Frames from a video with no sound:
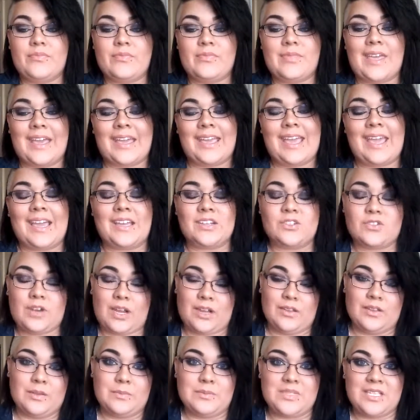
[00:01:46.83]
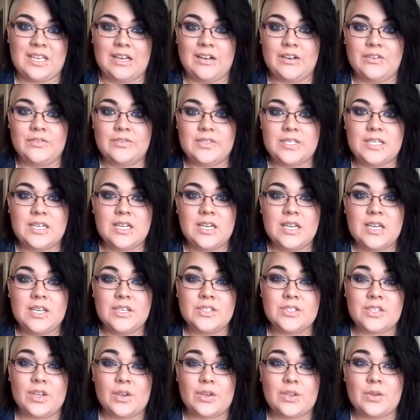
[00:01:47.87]
they can drown themselves.
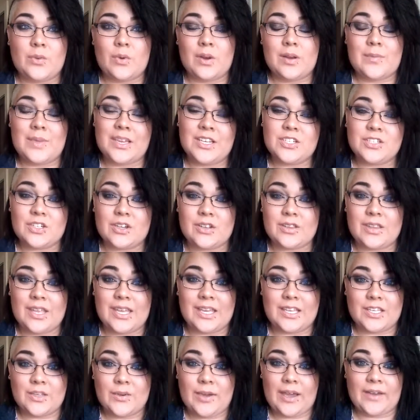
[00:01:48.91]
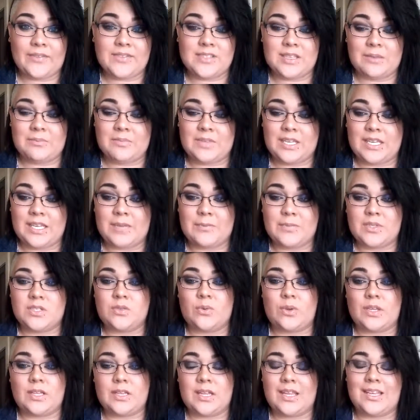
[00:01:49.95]
So you want to make sure that you have something in
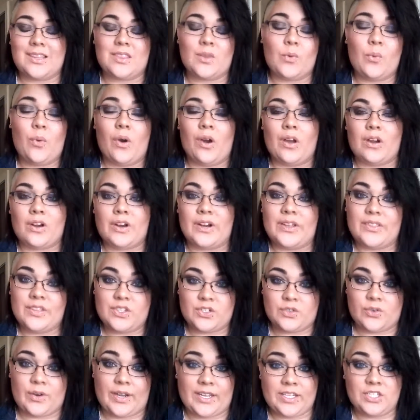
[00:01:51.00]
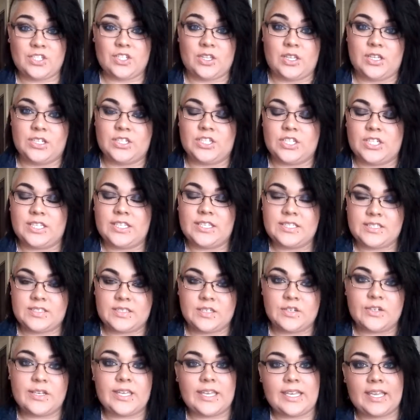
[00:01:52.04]
between like the water and the tarantula. She
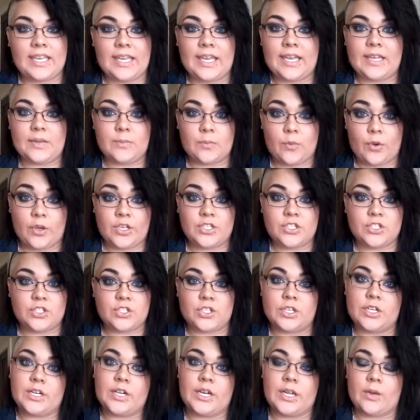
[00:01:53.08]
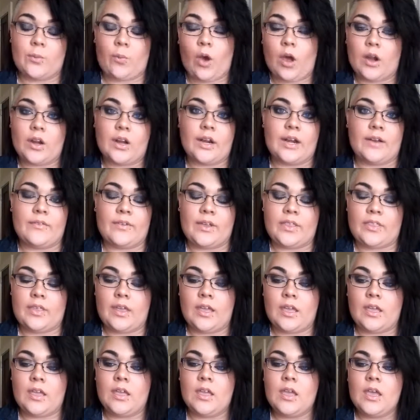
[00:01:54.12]
still can get moisture and water and
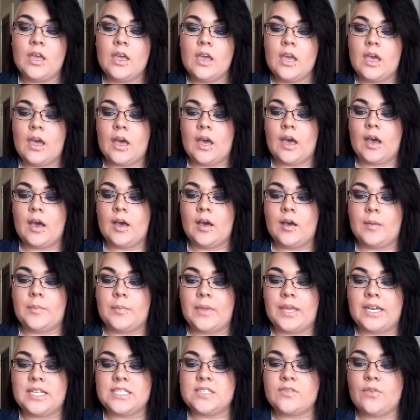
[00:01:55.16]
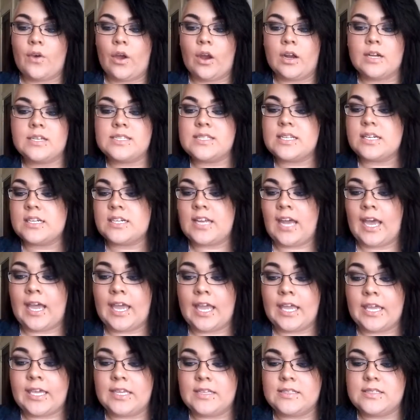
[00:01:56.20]
everything. And as far as their
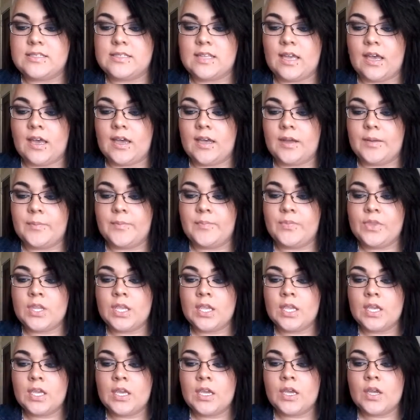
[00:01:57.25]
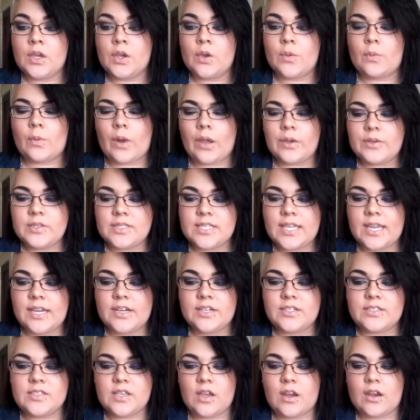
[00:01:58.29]
diets, rose
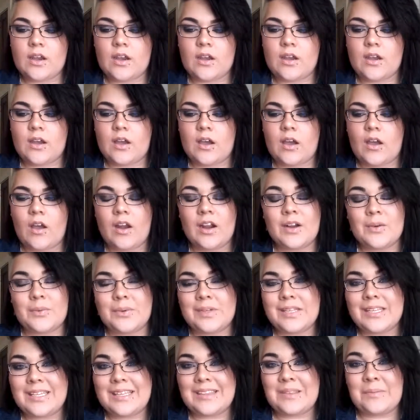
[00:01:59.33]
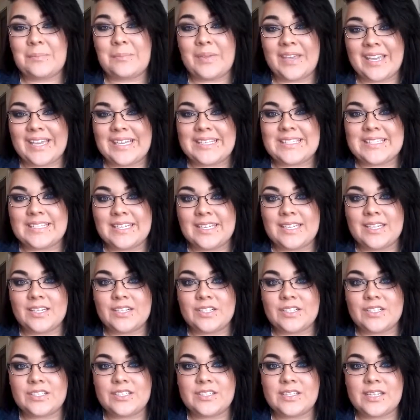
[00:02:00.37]
hairs aren't really the biggest
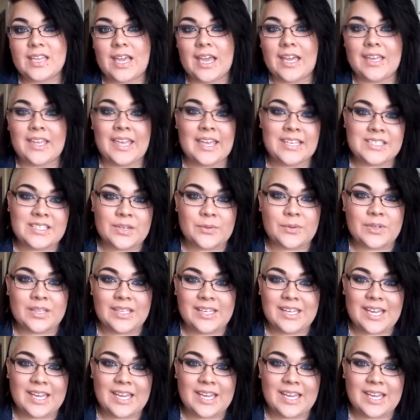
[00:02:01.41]
eaters. I guess it really